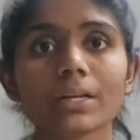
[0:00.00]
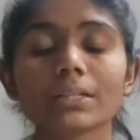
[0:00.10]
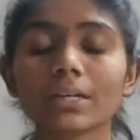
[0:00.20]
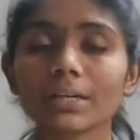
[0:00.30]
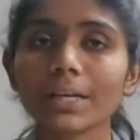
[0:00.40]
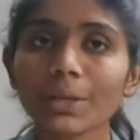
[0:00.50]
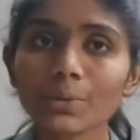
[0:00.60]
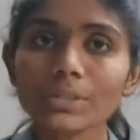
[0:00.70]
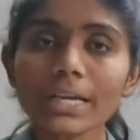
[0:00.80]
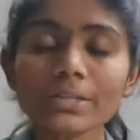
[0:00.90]
The
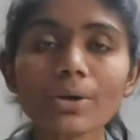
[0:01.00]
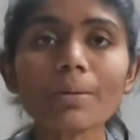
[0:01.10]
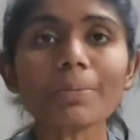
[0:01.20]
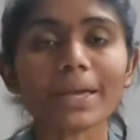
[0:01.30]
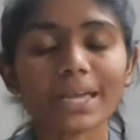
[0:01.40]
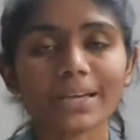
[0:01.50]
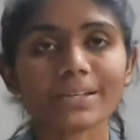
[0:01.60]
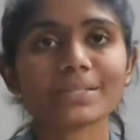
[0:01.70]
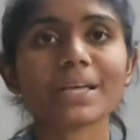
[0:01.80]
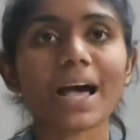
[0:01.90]
uses of
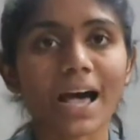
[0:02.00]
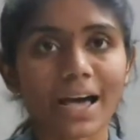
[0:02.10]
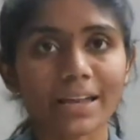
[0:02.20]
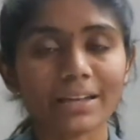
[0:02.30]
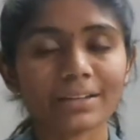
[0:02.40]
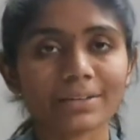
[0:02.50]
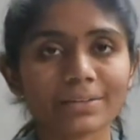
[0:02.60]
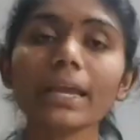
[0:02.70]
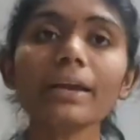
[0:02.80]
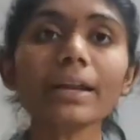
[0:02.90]
airs are:
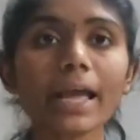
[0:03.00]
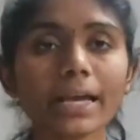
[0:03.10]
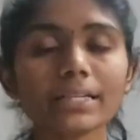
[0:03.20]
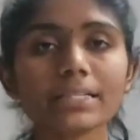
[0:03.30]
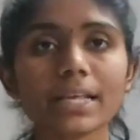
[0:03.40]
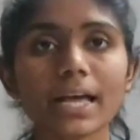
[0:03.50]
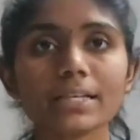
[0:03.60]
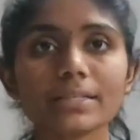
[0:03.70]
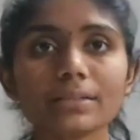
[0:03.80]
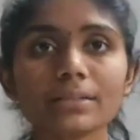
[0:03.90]
air acts
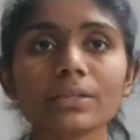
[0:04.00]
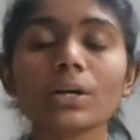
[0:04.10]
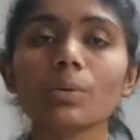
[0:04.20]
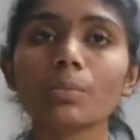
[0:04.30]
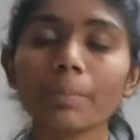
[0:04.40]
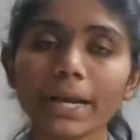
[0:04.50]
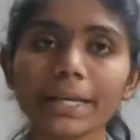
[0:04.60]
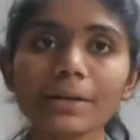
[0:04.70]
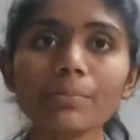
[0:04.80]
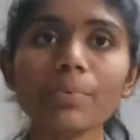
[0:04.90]
as a
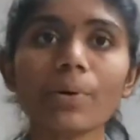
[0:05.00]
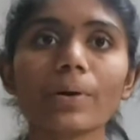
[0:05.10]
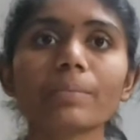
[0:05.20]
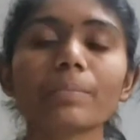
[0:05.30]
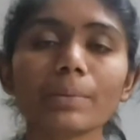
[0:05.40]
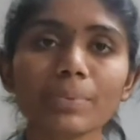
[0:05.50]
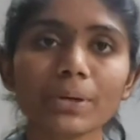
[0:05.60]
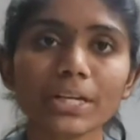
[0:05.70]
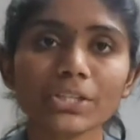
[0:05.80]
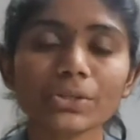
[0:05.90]
medium for
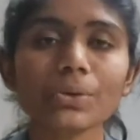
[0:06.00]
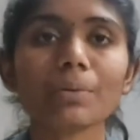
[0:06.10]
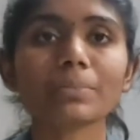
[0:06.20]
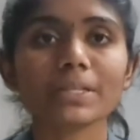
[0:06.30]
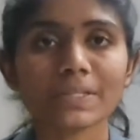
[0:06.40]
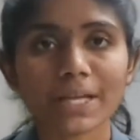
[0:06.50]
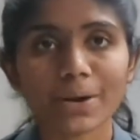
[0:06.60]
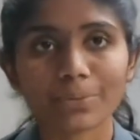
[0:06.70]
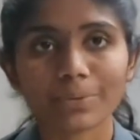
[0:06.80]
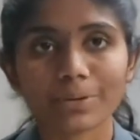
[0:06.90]
propagation of the
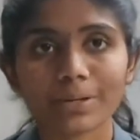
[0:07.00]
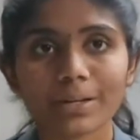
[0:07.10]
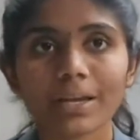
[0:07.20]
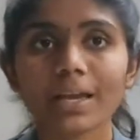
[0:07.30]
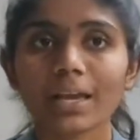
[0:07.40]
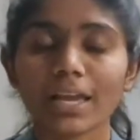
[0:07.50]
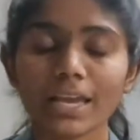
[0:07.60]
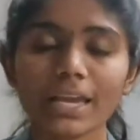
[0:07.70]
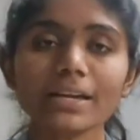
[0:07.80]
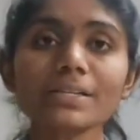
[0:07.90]
sound.
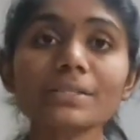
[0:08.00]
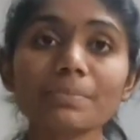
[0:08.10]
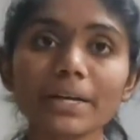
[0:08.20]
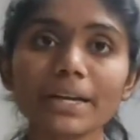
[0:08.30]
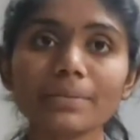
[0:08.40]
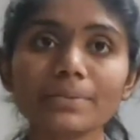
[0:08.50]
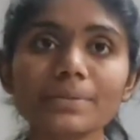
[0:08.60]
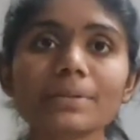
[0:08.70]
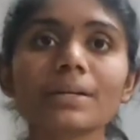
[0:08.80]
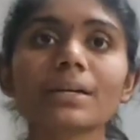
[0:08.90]
Air speeds up
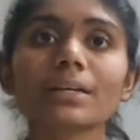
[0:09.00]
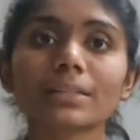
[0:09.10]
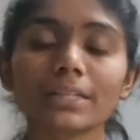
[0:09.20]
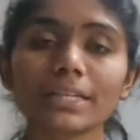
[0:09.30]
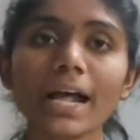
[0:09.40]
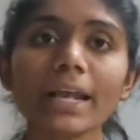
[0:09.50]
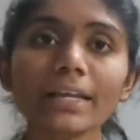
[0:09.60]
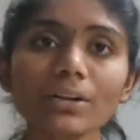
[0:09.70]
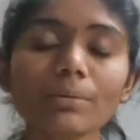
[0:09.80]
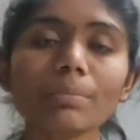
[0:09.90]
the
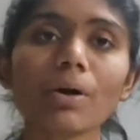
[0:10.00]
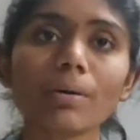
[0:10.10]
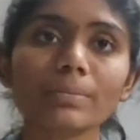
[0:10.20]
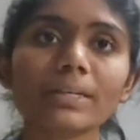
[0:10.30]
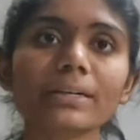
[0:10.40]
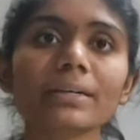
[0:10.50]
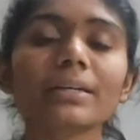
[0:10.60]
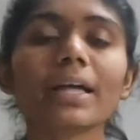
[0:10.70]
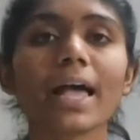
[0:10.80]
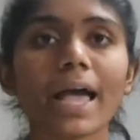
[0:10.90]
drying up of the
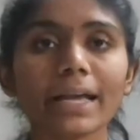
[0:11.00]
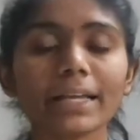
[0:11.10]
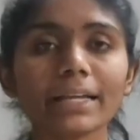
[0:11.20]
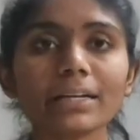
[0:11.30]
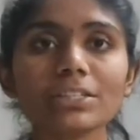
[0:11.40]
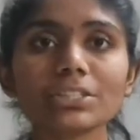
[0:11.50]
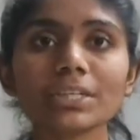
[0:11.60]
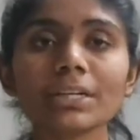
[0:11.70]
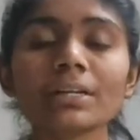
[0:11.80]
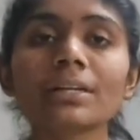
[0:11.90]

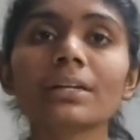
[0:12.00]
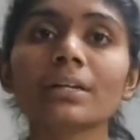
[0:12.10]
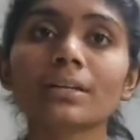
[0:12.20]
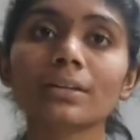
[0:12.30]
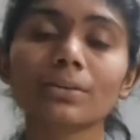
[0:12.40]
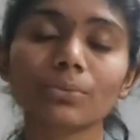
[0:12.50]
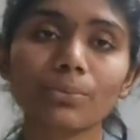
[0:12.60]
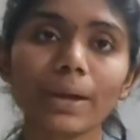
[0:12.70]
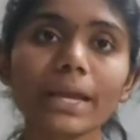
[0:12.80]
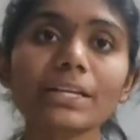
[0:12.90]
agriculture,
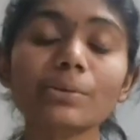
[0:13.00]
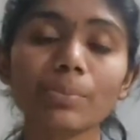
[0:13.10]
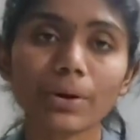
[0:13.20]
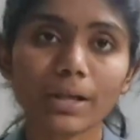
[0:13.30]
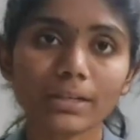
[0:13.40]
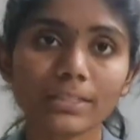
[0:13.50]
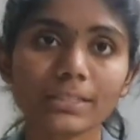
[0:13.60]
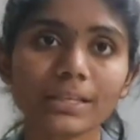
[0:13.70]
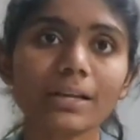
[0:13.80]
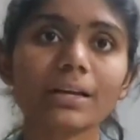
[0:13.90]
wet
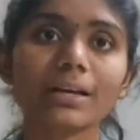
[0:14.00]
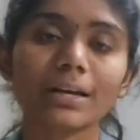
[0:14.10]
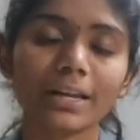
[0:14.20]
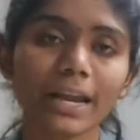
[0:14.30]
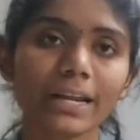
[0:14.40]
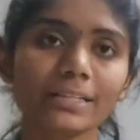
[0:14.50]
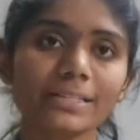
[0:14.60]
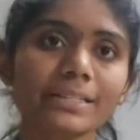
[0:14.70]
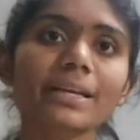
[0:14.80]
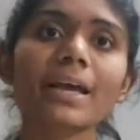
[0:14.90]
products,
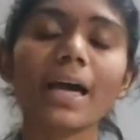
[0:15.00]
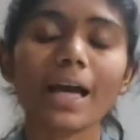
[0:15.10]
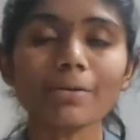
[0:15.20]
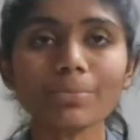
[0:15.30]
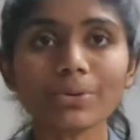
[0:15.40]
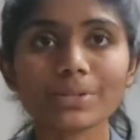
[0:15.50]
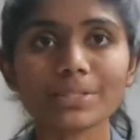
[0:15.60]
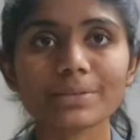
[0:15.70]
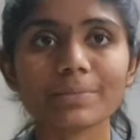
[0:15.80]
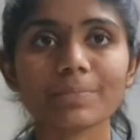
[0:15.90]
grains and fruits.